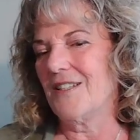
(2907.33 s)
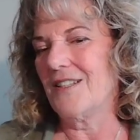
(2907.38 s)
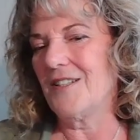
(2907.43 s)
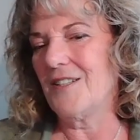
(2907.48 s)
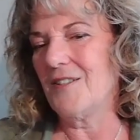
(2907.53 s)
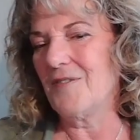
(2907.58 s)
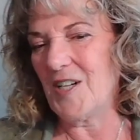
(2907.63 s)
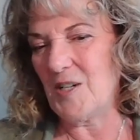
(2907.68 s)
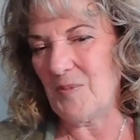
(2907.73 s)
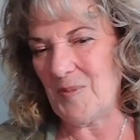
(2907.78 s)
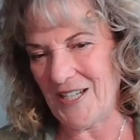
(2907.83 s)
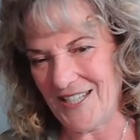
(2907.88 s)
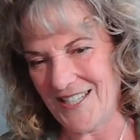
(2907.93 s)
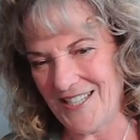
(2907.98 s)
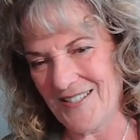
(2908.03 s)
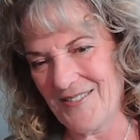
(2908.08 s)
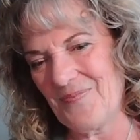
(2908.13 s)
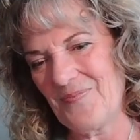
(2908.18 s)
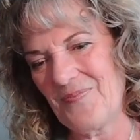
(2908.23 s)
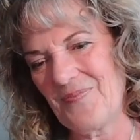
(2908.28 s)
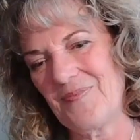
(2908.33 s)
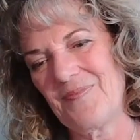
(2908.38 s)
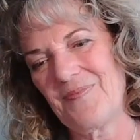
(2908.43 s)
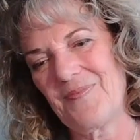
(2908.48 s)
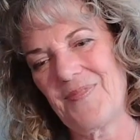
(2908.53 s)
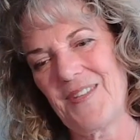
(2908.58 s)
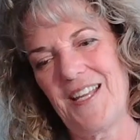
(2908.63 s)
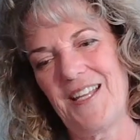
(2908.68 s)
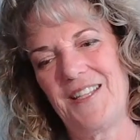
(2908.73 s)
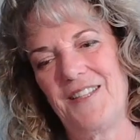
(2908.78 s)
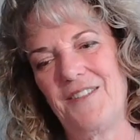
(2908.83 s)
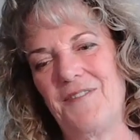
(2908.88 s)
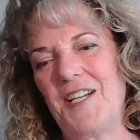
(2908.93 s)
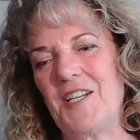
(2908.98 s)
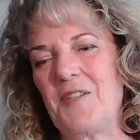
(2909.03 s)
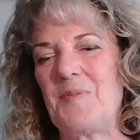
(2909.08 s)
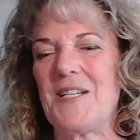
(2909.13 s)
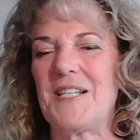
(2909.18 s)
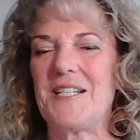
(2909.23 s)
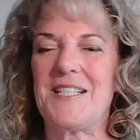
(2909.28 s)
the Vitamix. And the
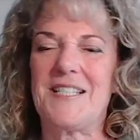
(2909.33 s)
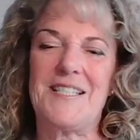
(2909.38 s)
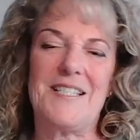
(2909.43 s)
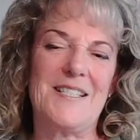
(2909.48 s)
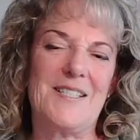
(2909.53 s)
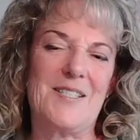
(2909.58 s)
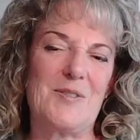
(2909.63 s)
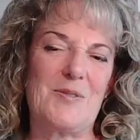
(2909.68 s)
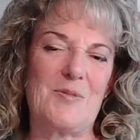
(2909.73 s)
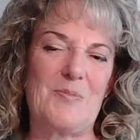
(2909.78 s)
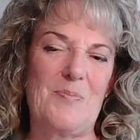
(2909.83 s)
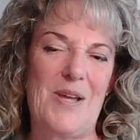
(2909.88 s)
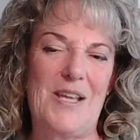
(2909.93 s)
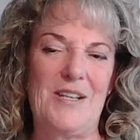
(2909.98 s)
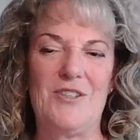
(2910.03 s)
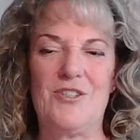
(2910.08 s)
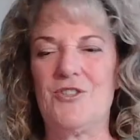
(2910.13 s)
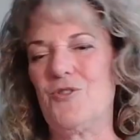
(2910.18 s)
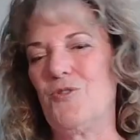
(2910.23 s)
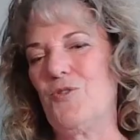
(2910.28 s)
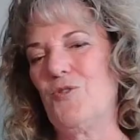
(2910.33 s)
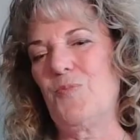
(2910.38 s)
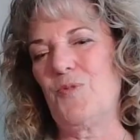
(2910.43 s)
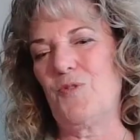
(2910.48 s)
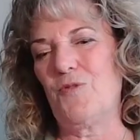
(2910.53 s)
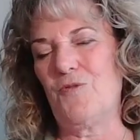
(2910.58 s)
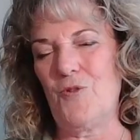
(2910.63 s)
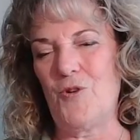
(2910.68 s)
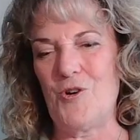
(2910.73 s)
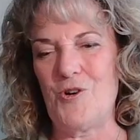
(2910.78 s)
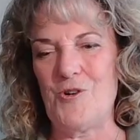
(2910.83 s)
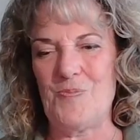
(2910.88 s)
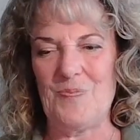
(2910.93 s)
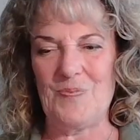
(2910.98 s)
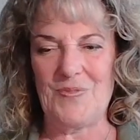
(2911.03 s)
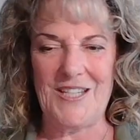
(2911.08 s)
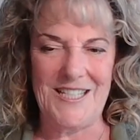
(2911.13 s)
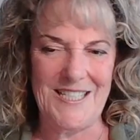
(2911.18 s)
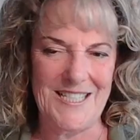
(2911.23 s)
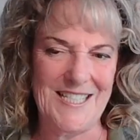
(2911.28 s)
Vitamix is meant to
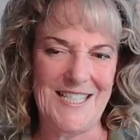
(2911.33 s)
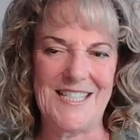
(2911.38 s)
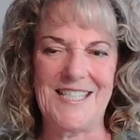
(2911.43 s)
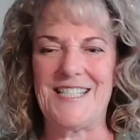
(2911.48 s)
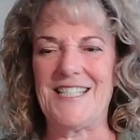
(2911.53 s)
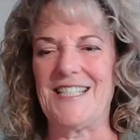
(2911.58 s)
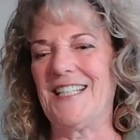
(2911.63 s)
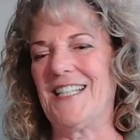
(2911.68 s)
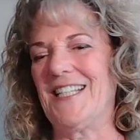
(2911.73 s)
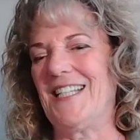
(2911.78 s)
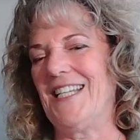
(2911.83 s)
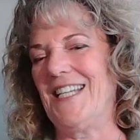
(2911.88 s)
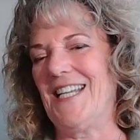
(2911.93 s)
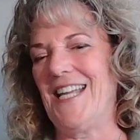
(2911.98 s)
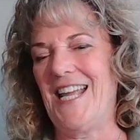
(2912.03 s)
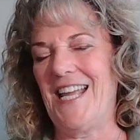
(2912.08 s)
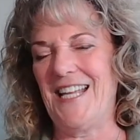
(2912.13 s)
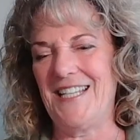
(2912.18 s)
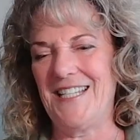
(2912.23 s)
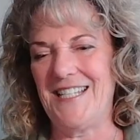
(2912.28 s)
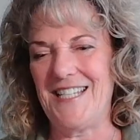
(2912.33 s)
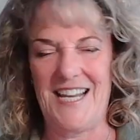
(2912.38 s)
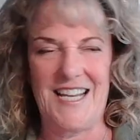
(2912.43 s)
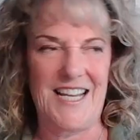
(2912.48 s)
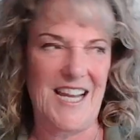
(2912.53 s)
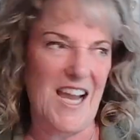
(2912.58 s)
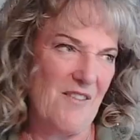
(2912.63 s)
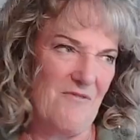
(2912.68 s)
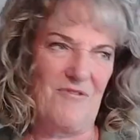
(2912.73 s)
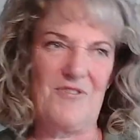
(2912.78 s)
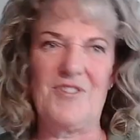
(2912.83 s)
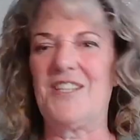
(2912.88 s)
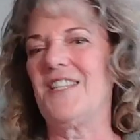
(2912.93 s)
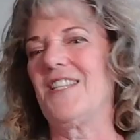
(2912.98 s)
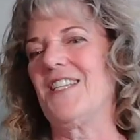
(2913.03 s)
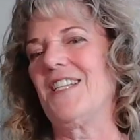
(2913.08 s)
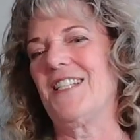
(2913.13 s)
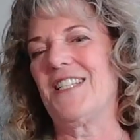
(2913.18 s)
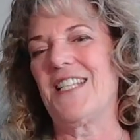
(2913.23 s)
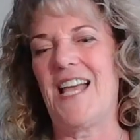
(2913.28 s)
perform consistently and take
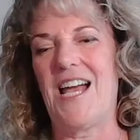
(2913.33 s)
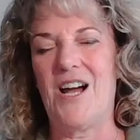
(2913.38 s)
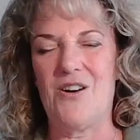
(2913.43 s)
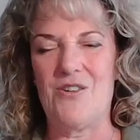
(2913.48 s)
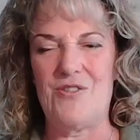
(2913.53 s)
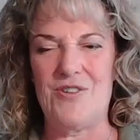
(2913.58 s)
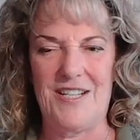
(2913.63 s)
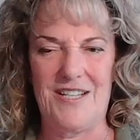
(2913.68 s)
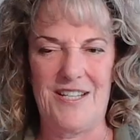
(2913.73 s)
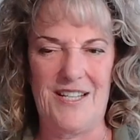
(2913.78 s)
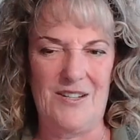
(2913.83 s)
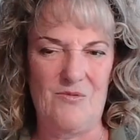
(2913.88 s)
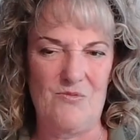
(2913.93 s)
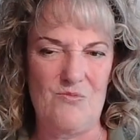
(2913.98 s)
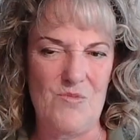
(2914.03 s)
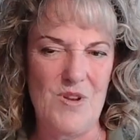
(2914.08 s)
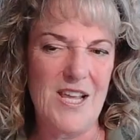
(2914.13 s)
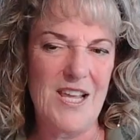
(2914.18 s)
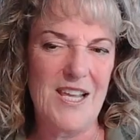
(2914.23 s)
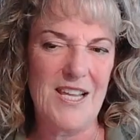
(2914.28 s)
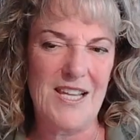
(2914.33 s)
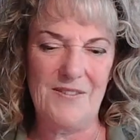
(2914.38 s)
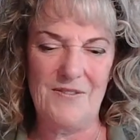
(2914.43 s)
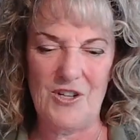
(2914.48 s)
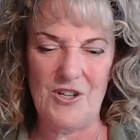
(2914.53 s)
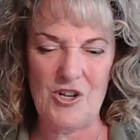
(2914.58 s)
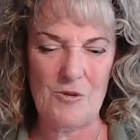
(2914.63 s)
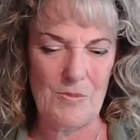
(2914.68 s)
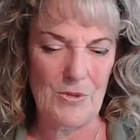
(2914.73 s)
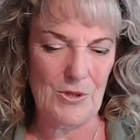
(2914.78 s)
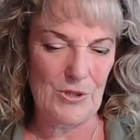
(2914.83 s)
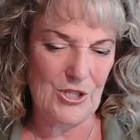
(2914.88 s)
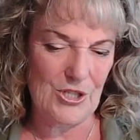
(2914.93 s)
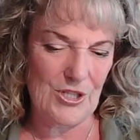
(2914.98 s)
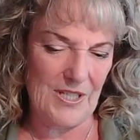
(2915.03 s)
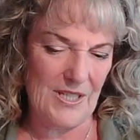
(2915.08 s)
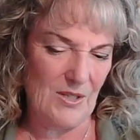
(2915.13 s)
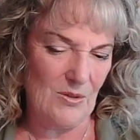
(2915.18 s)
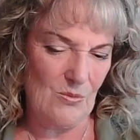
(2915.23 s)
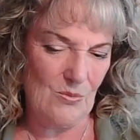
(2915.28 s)
everything down, and even
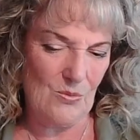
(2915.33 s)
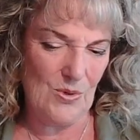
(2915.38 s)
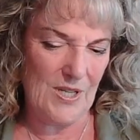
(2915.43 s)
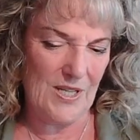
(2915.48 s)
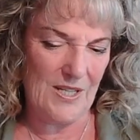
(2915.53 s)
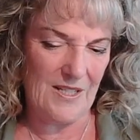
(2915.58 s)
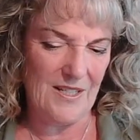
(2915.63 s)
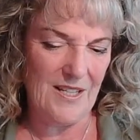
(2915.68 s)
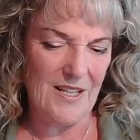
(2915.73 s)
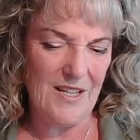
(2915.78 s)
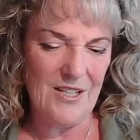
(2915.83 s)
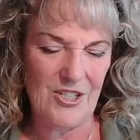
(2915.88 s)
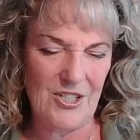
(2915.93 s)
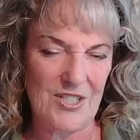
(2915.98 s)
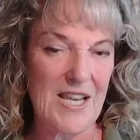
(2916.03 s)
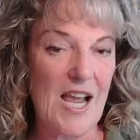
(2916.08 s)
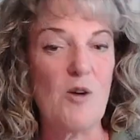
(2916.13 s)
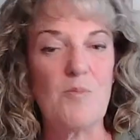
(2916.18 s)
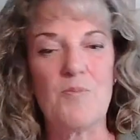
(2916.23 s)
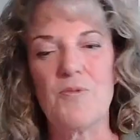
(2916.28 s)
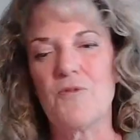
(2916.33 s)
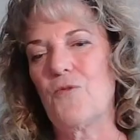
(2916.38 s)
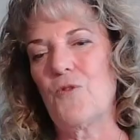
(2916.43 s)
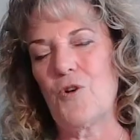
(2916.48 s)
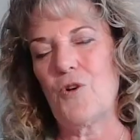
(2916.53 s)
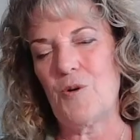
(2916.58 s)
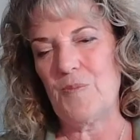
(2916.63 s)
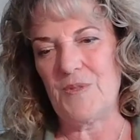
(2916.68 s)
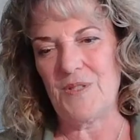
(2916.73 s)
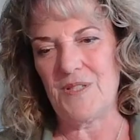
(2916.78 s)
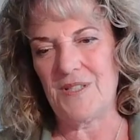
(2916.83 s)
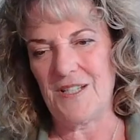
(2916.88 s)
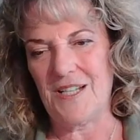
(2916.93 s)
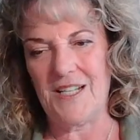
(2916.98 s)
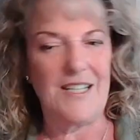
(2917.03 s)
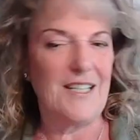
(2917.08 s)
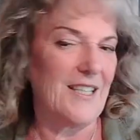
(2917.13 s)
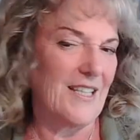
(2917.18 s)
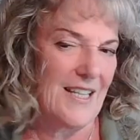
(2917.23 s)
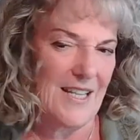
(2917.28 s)
commercially it just outperforms
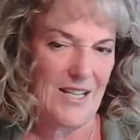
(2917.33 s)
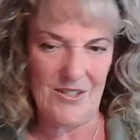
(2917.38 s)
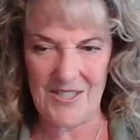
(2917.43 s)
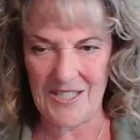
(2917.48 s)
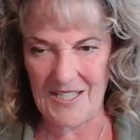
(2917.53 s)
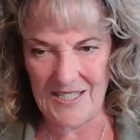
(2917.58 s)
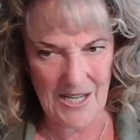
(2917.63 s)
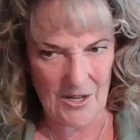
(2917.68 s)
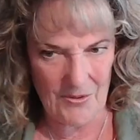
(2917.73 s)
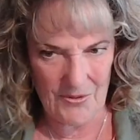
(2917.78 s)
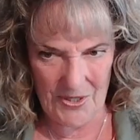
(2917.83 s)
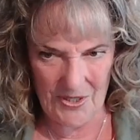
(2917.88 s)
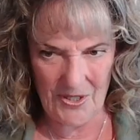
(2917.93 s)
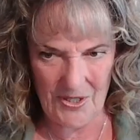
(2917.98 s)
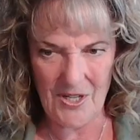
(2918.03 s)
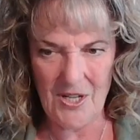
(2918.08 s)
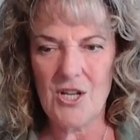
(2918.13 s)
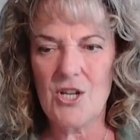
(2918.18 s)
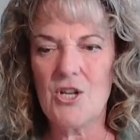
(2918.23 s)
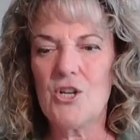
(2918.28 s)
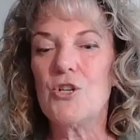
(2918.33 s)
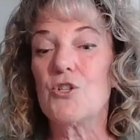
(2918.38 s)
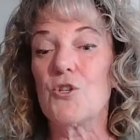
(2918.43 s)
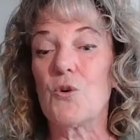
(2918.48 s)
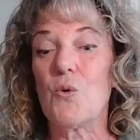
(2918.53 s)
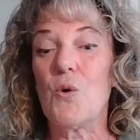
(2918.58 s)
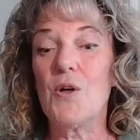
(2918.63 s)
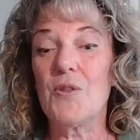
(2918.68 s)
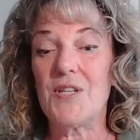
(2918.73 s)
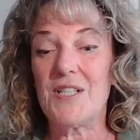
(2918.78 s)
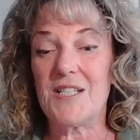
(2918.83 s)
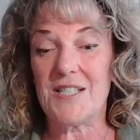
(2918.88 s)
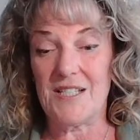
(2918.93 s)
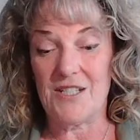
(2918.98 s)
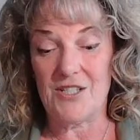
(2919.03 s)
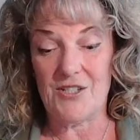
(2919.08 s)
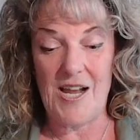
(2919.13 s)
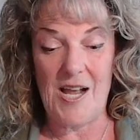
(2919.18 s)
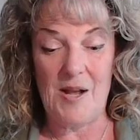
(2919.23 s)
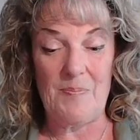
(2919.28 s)
anything else that's out there. So all these
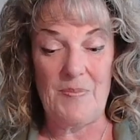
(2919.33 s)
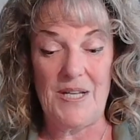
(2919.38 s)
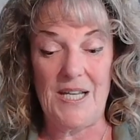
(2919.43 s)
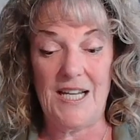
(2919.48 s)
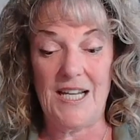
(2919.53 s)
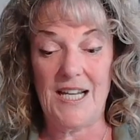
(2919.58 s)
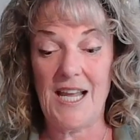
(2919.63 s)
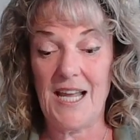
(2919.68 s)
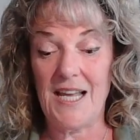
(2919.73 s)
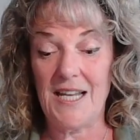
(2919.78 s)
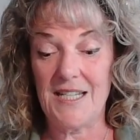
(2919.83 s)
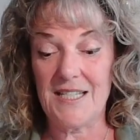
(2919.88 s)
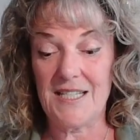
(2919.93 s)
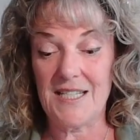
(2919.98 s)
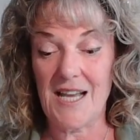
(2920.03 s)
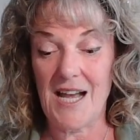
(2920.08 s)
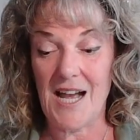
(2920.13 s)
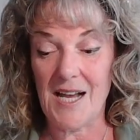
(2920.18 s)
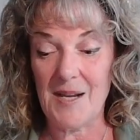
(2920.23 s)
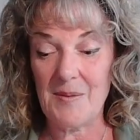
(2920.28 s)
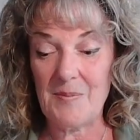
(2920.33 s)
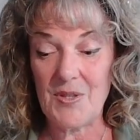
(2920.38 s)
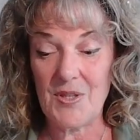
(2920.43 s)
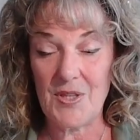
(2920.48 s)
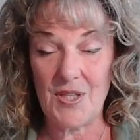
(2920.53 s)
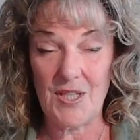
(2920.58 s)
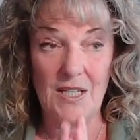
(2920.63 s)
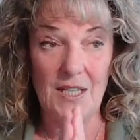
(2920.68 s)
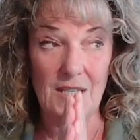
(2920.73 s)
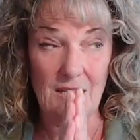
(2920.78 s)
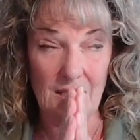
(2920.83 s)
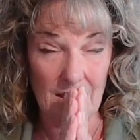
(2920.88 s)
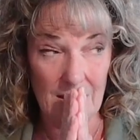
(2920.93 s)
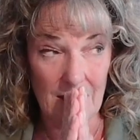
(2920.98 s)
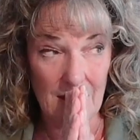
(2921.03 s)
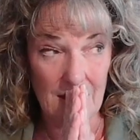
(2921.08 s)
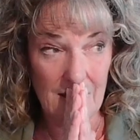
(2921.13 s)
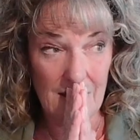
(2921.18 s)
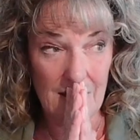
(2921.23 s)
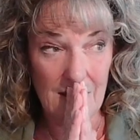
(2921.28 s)
things are happening, and I'm
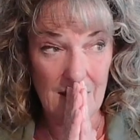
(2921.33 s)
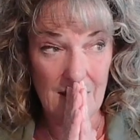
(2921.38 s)
thinking,